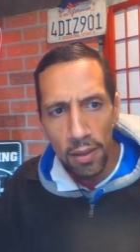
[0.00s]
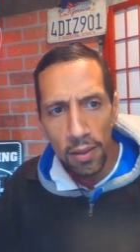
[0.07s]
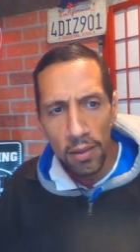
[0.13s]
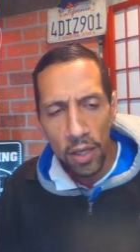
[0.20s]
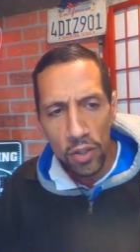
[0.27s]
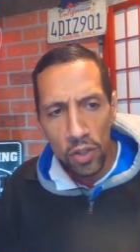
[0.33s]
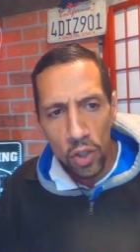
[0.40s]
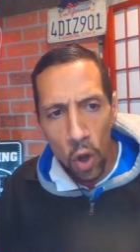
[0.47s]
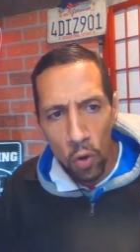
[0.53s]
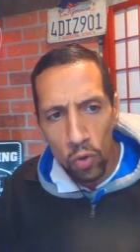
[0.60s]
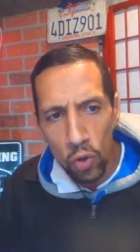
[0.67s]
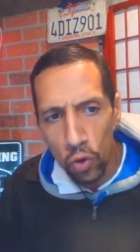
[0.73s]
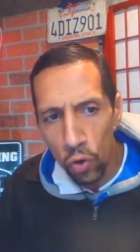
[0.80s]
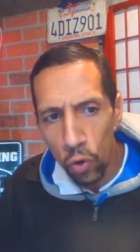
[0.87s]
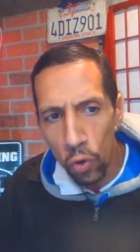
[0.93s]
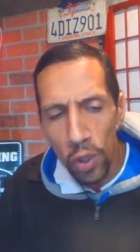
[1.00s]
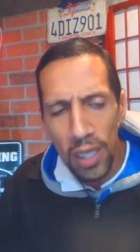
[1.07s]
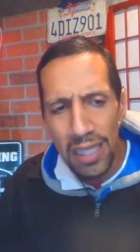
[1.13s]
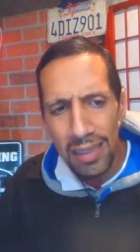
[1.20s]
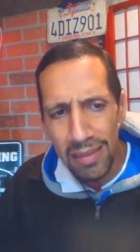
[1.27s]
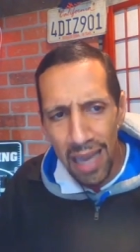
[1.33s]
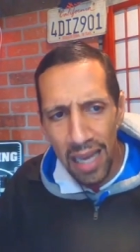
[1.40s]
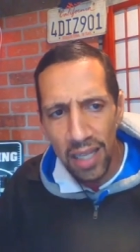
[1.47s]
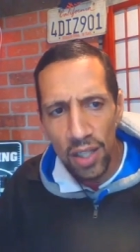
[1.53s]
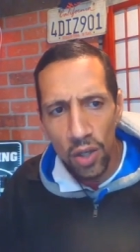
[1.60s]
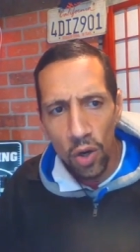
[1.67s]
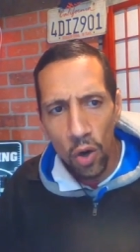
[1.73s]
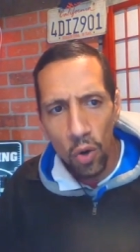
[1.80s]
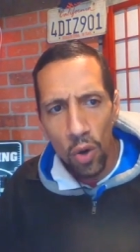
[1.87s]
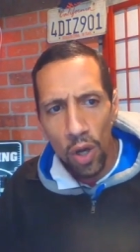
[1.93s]
There's no true
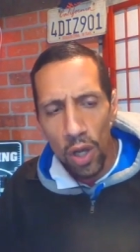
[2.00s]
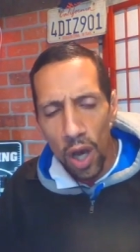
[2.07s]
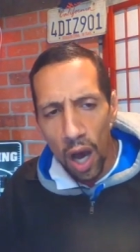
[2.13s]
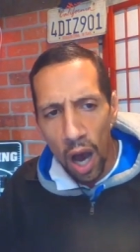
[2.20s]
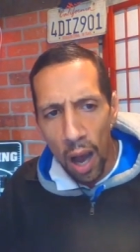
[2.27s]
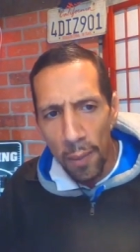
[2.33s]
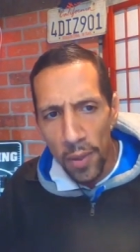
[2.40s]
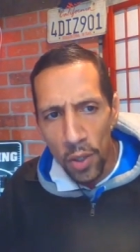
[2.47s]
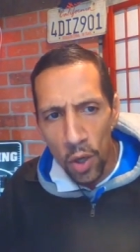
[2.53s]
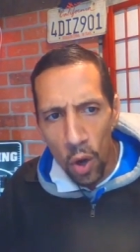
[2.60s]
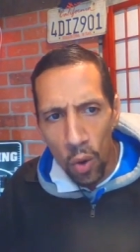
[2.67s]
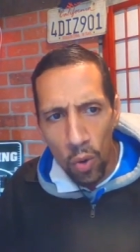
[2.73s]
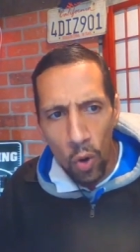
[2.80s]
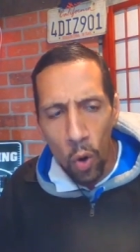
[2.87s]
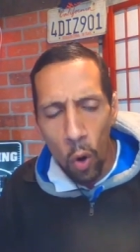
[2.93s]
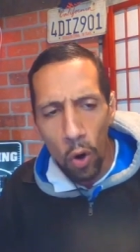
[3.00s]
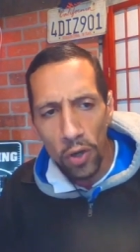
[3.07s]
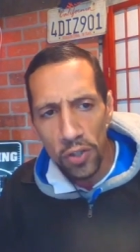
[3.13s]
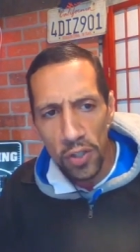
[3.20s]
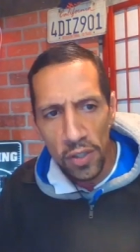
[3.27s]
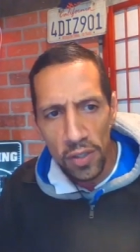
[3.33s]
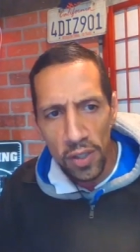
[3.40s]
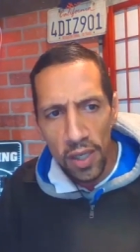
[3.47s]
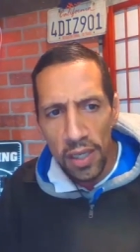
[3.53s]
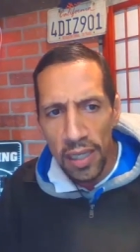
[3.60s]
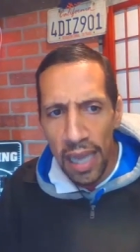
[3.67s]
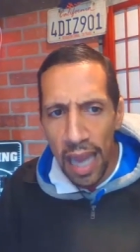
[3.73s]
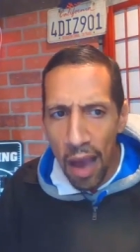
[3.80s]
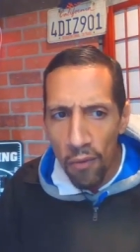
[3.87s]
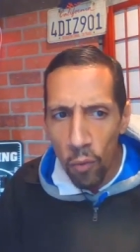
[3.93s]
technical, uh, you know, courses.
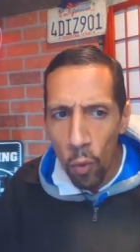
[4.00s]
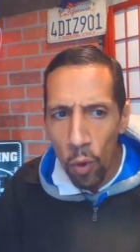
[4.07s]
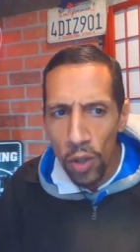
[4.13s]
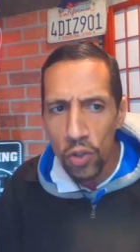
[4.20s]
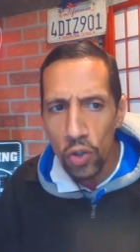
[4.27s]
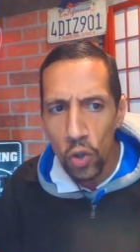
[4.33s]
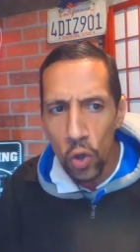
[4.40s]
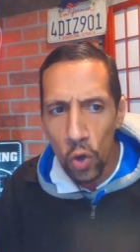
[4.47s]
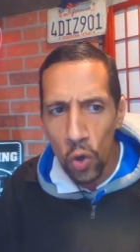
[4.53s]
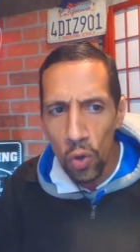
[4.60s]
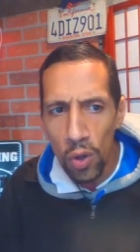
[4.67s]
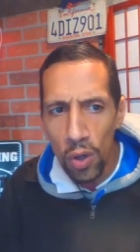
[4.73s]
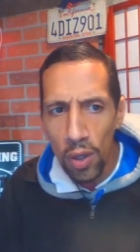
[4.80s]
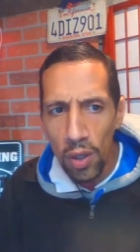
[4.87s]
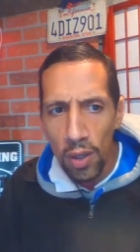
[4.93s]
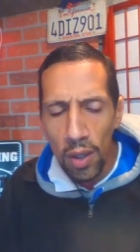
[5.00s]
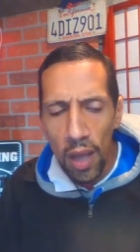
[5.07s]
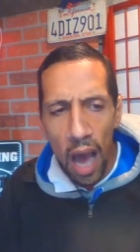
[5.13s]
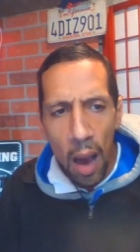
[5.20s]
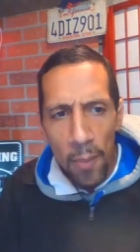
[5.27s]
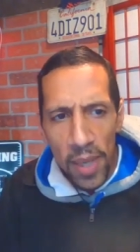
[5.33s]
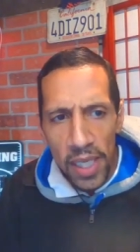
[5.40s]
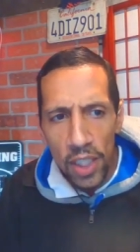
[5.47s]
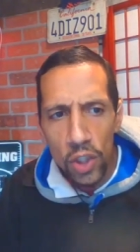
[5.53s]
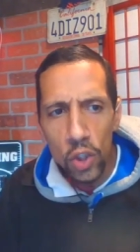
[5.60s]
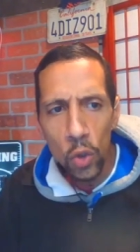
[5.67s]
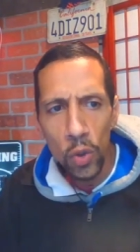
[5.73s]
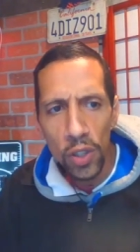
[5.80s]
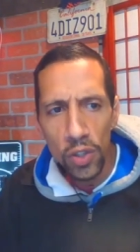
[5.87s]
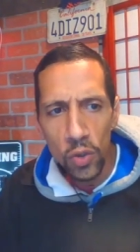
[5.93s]
They have one school how many
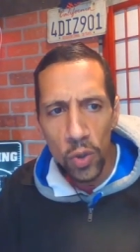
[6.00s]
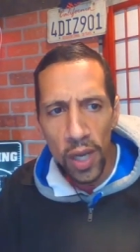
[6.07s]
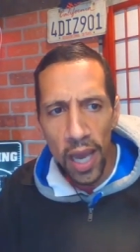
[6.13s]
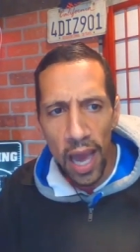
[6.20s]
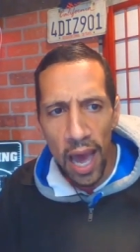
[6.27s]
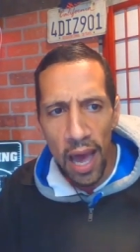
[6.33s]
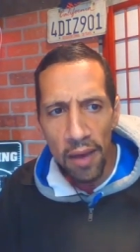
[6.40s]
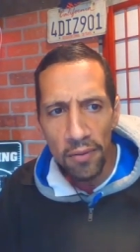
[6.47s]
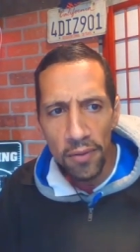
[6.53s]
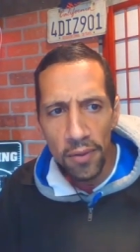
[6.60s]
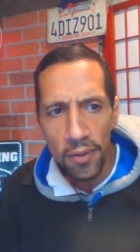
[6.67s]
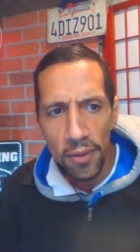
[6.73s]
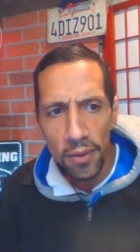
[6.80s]
students do they have?